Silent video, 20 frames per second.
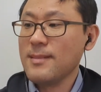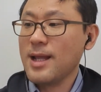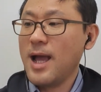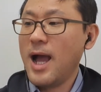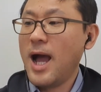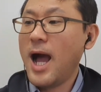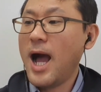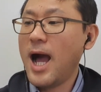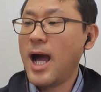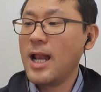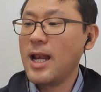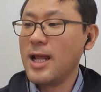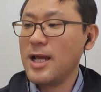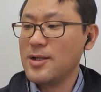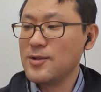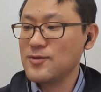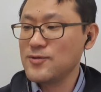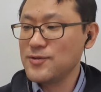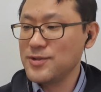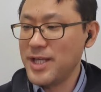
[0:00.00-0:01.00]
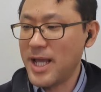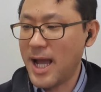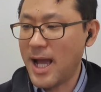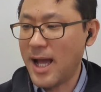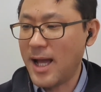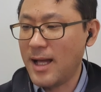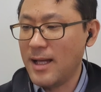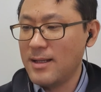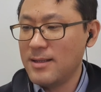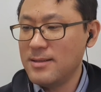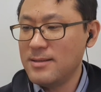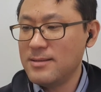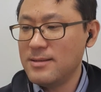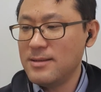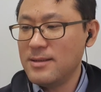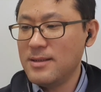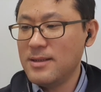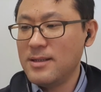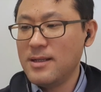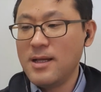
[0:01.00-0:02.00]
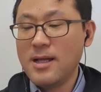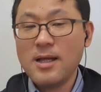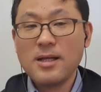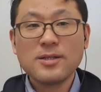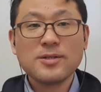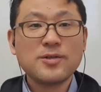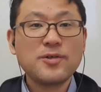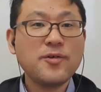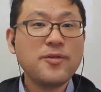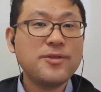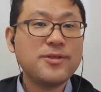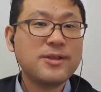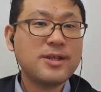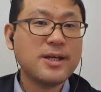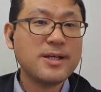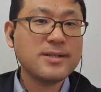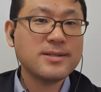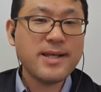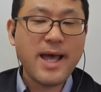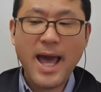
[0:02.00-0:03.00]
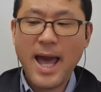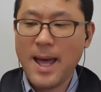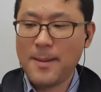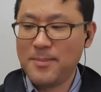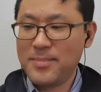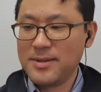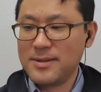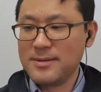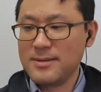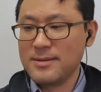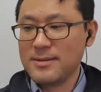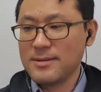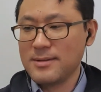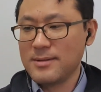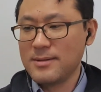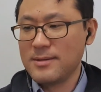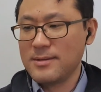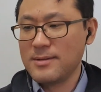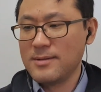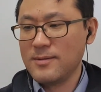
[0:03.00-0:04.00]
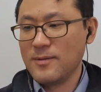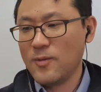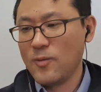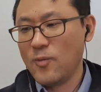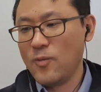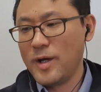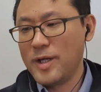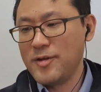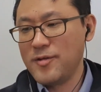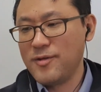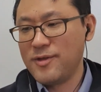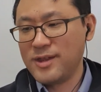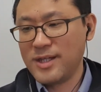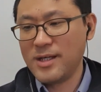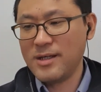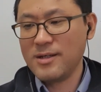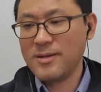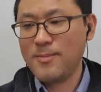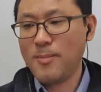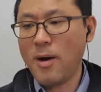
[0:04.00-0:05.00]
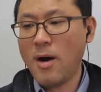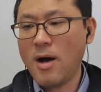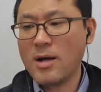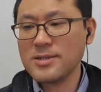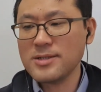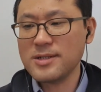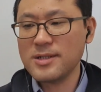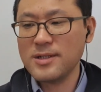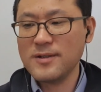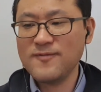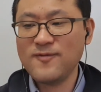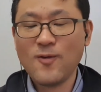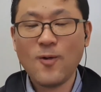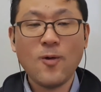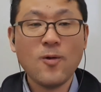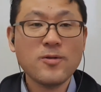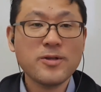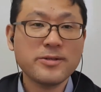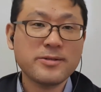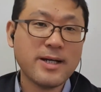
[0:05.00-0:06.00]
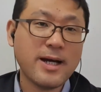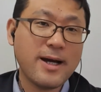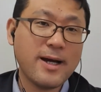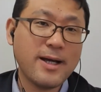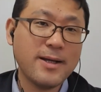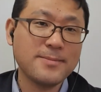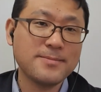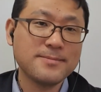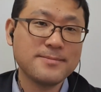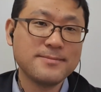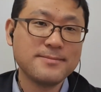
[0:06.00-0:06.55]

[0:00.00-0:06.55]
Hallelujah. Good things happen when you think positive all the time.